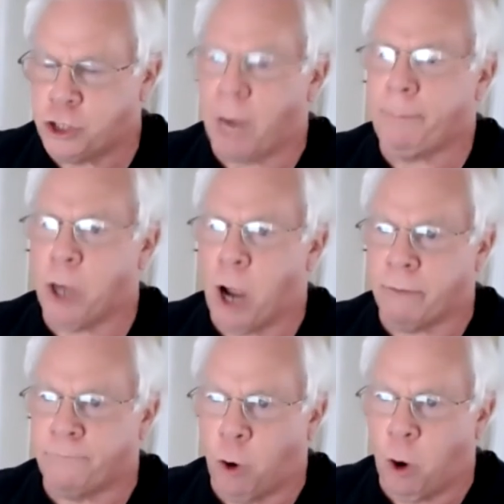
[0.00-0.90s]
jumping on
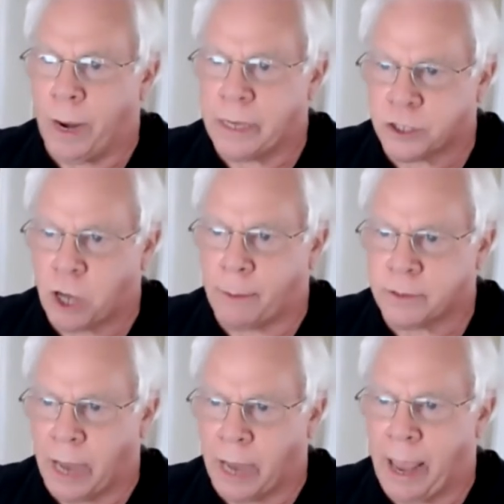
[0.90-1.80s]
a four-way stop
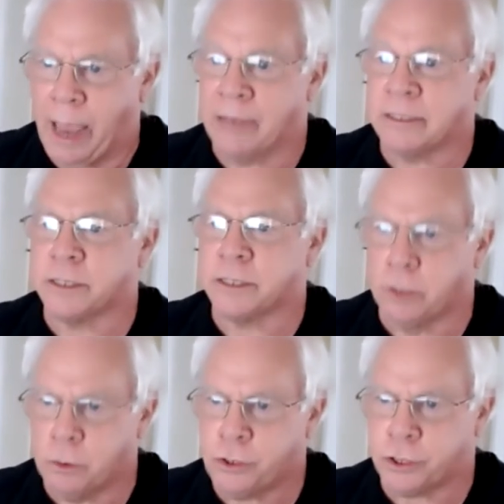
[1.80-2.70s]
sign as a
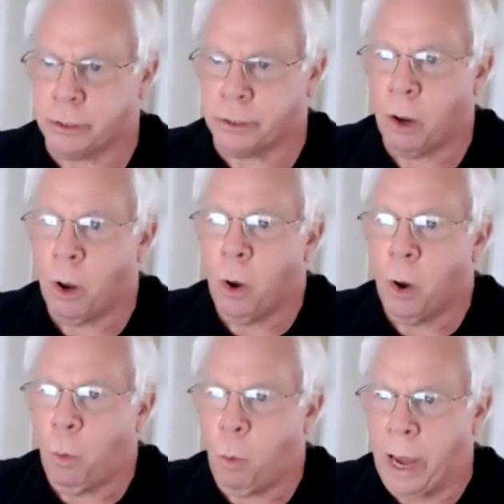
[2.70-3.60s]
solution
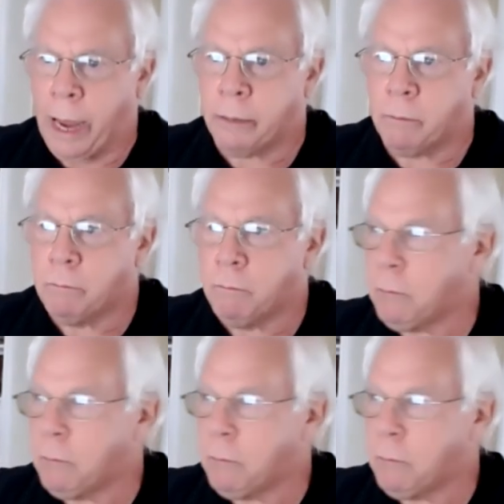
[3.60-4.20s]
when,